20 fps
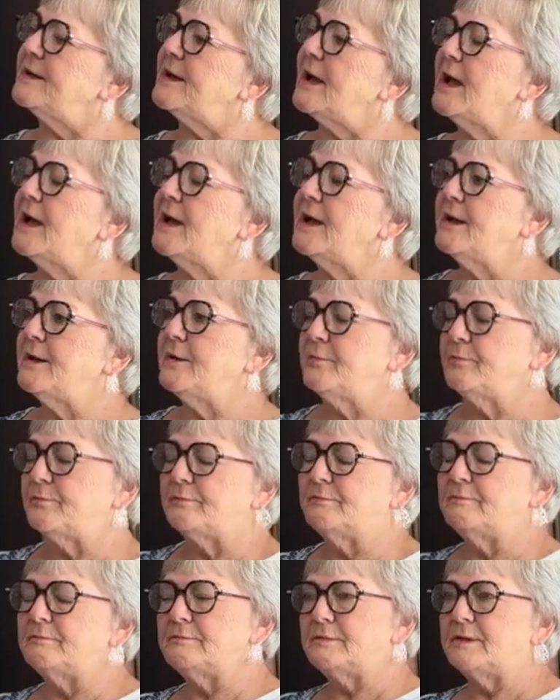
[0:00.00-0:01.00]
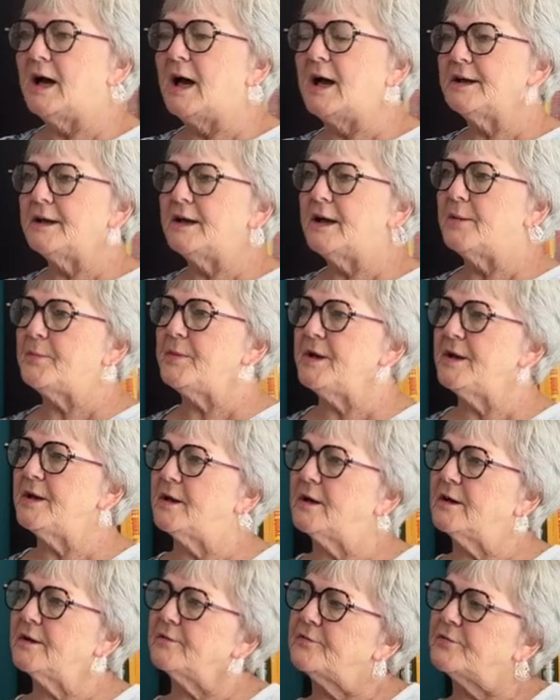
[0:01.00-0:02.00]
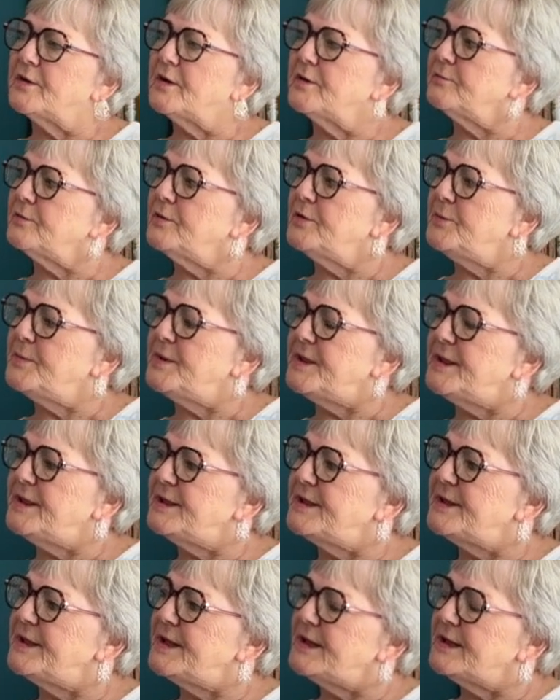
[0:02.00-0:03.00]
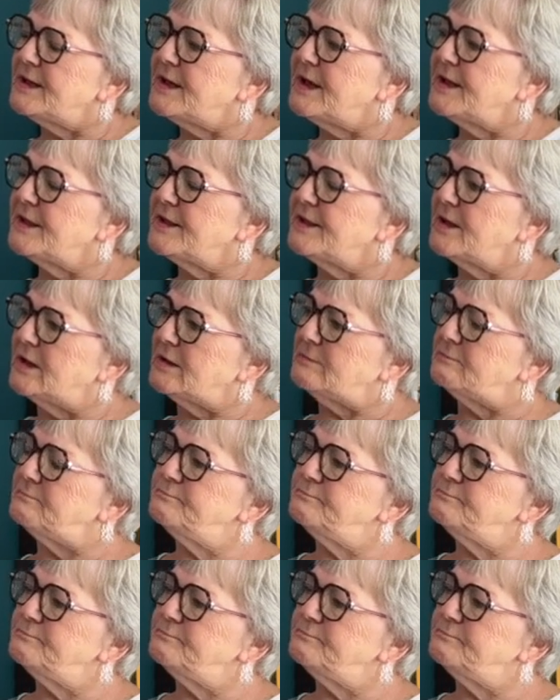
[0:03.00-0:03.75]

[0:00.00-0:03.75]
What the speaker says: I hung it up in our front room, and then I thought,